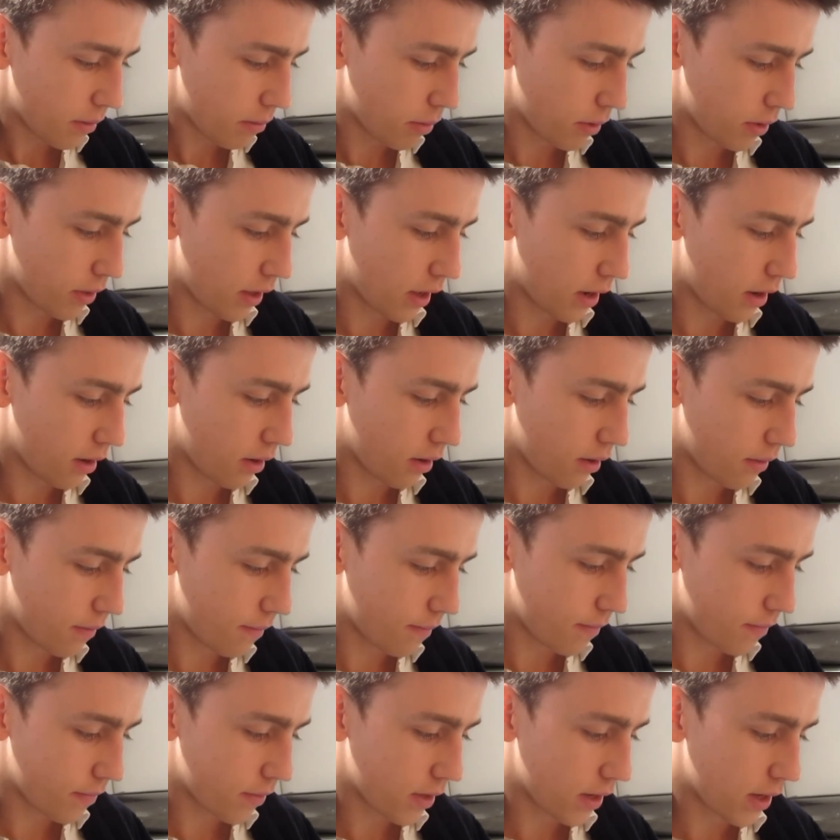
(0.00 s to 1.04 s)
but then
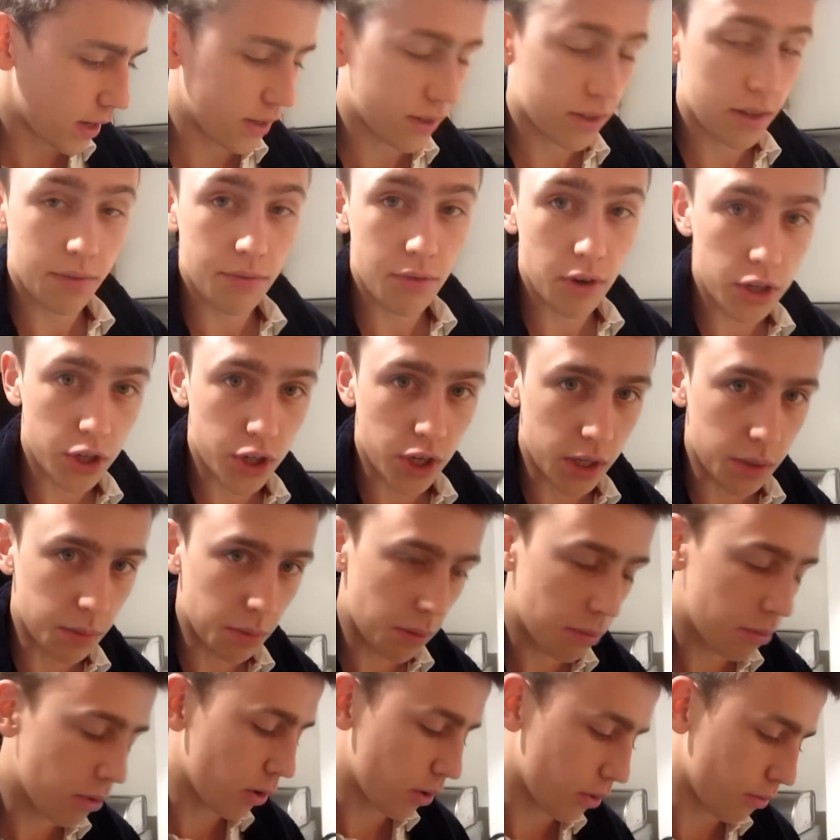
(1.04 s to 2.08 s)
it's differentiating
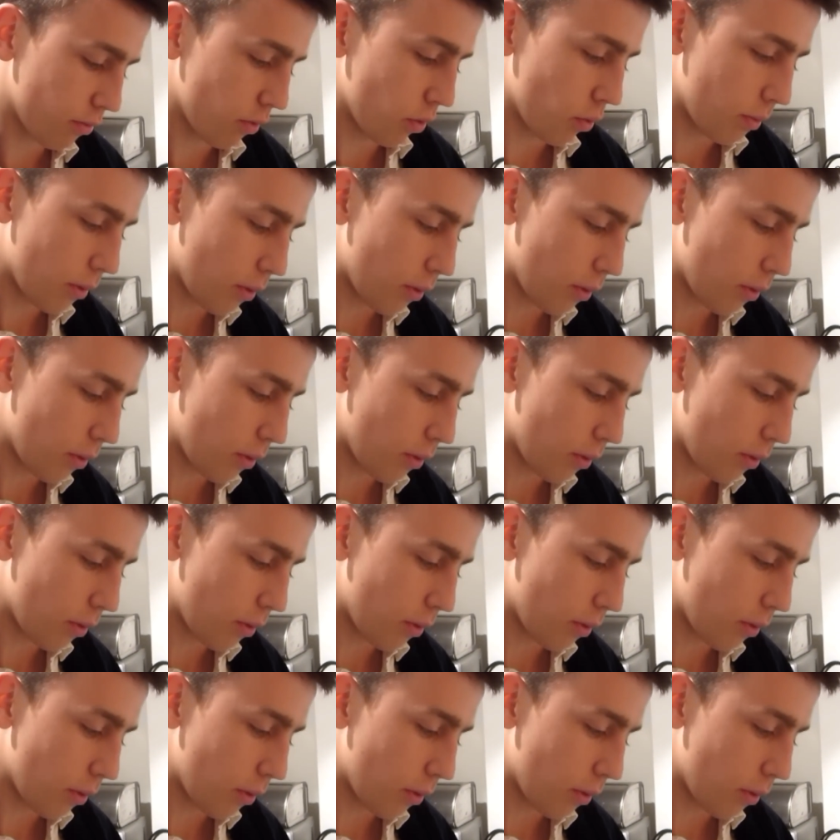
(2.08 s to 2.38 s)
with the product rule,